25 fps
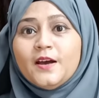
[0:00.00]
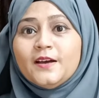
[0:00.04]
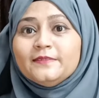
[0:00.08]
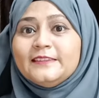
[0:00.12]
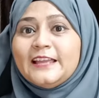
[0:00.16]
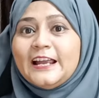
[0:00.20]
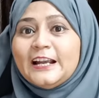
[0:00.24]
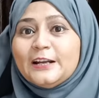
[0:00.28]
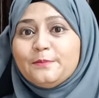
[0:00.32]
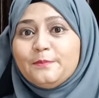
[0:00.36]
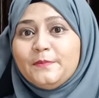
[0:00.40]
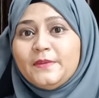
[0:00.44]

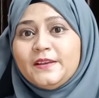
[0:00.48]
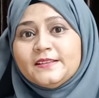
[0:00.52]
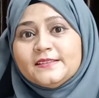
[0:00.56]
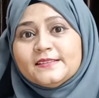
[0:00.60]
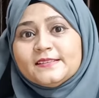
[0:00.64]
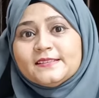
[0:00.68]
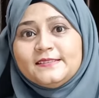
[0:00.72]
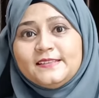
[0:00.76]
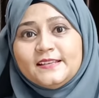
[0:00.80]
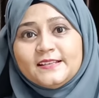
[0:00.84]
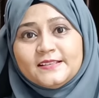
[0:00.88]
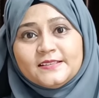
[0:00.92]
That
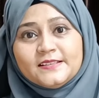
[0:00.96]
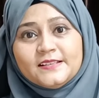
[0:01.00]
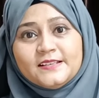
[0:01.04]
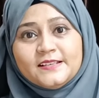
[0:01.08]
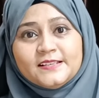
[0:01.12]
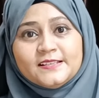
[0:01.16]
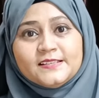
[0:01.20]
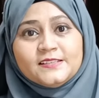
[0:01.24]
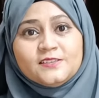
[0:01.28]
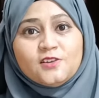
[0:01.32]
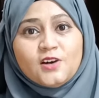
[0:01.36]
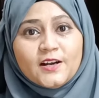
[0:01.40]
means this
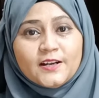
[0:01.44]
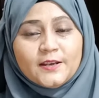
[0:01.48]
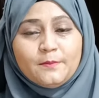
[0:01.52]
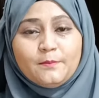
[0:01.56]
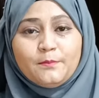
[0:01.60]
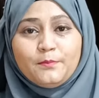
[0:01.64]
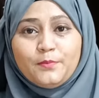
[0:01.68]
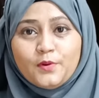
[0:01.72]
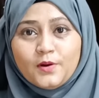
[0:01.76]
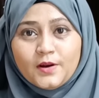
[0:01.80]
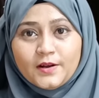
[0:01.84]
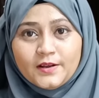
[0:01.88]
is not
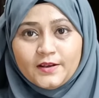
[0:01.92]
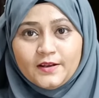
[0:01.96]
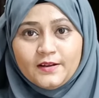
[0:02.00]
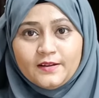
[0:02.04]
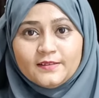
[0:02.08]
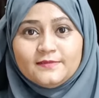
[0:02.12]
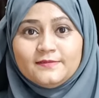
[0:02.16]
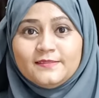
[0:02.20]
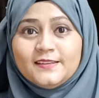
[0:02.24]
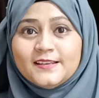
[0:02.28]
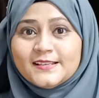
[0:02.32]
important.